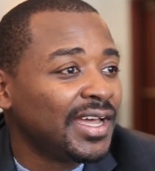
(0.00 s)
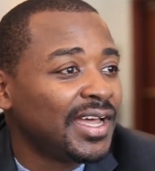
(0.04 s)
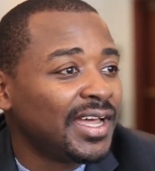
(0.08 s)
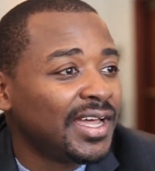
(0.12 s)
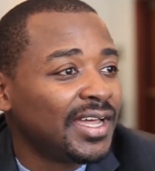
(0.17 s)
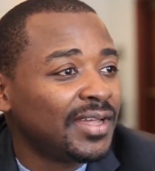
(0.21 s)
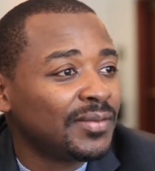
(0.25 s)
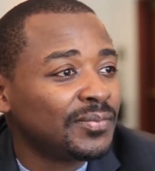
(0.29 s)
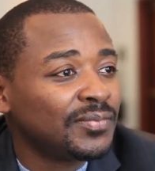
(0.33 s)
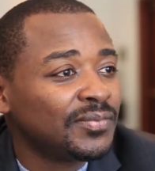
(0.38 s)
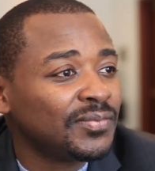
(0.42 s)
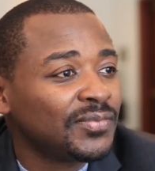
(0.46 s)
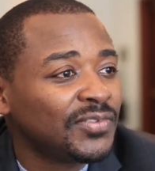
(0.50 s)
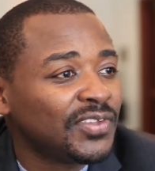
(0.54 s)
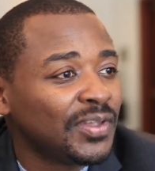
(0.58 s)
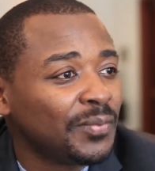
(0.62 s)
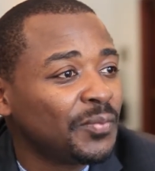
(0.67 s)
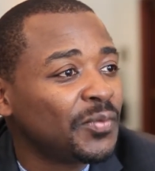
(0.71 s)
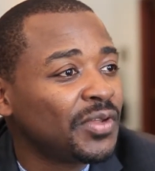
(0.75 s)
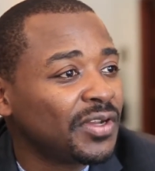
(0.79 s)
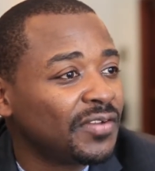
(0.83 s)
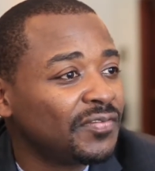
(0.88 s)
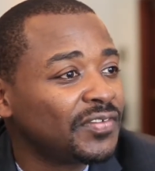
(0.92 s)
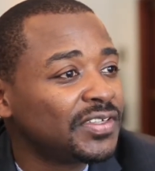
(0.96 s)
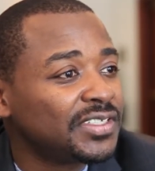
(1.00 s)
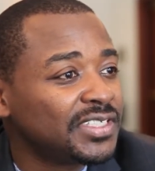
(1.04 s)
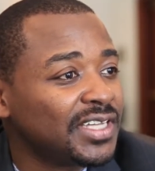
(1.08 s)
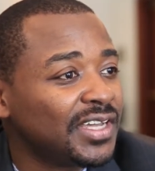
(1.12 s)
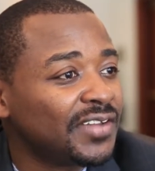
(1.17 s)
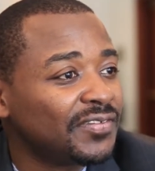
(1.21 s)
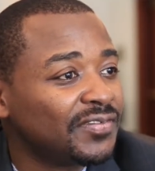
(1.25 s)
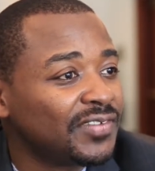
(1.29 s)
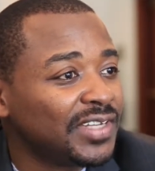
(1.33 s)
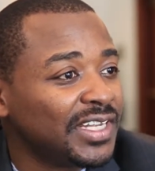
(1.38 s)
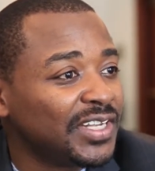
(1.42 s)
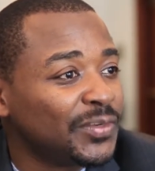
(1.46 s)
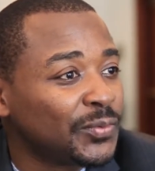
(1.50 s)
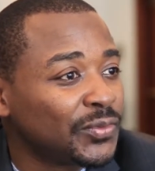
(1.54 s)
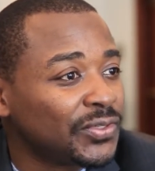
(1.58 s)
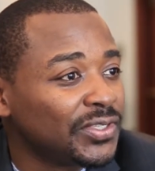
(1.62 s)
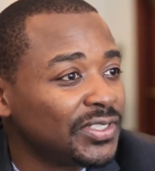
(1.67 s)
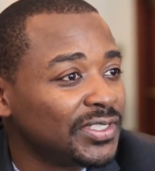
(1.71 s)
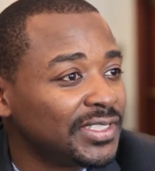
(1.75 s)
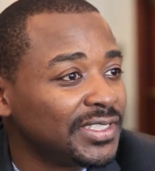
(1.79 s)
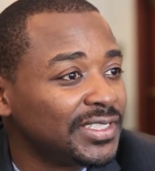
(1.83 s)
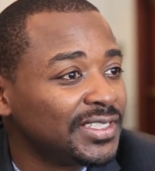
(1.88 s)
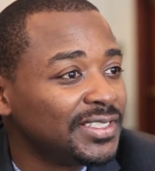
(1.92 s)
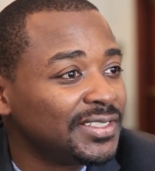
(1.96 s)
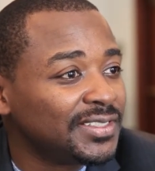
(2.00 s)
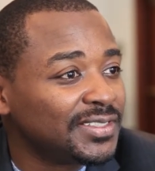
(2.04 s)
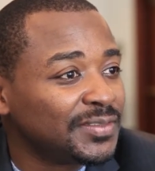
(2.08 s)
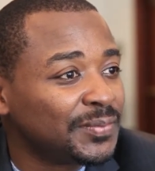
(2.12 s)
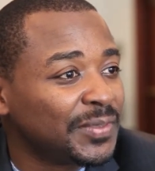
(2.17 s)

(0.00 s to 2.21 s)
um, somewhat of a tough neighborhood,